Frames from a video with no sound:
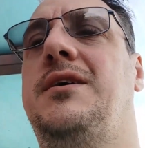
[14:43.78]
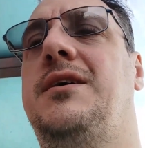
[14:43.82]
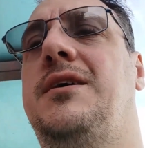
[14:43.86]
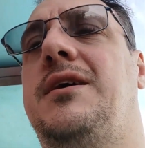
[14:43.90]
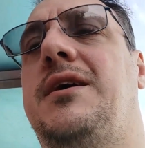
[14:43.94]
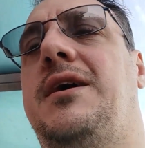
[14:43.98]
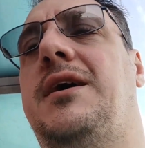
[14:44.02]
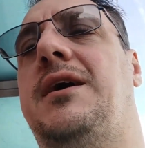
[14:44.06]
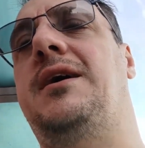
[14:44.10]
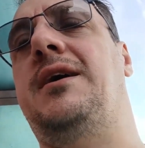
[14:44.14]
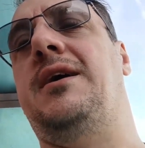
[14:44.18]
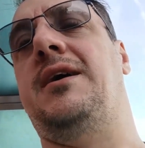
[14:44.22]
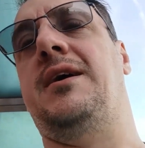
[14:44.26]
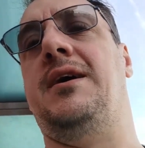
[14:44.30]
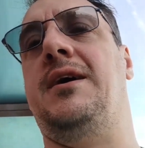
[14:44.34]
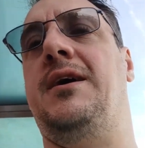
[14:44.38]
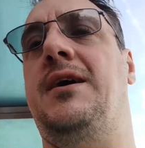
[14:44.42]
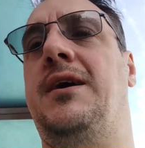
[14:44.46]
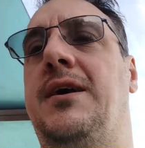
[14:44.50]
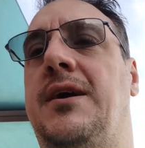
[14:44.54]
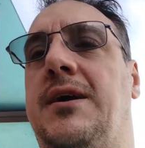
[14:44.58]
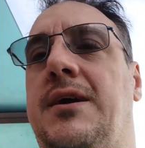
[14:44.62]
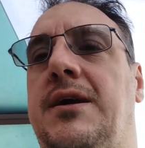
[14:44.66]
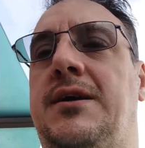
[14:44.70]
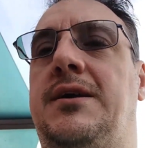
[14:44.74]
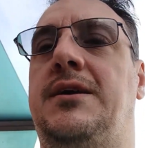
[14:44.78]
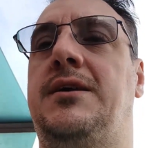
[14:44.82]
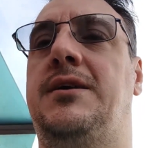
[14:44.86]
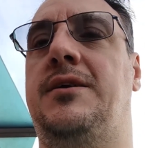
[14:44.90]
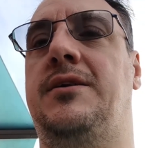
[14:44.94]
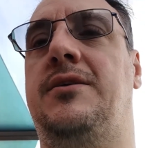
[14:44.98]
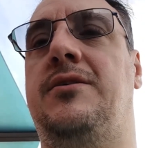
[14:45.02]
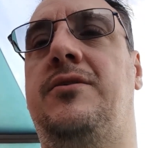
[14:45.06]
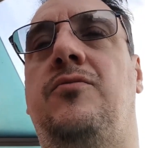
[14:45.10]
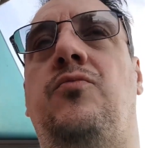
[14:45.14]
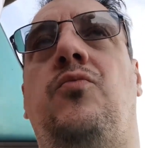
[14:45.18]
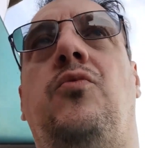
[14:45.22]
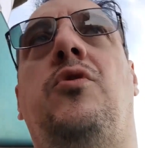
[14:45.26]

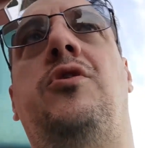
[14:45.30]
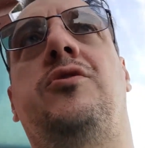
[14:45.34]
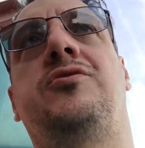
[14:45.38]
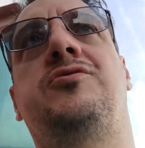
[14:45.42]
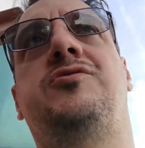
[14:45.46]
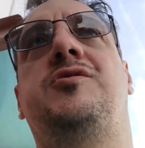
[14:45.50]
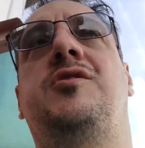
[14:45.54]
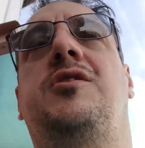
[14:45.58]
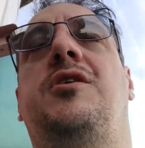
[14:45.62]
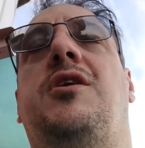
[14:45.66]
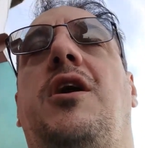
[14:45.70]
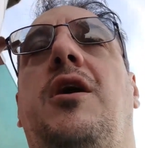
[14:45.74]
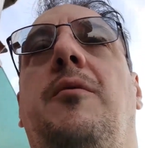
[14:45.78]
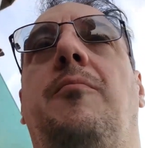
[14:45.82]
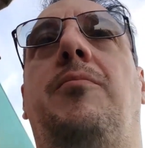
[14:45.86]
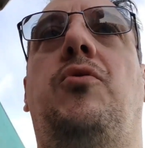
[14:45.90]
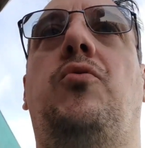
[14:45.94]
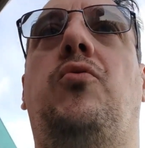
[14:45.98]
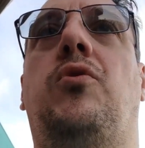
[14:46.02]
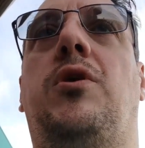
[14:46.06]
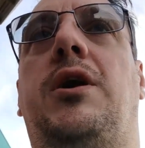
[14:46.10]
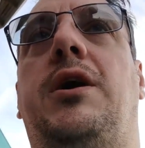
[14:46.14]
and what a ball!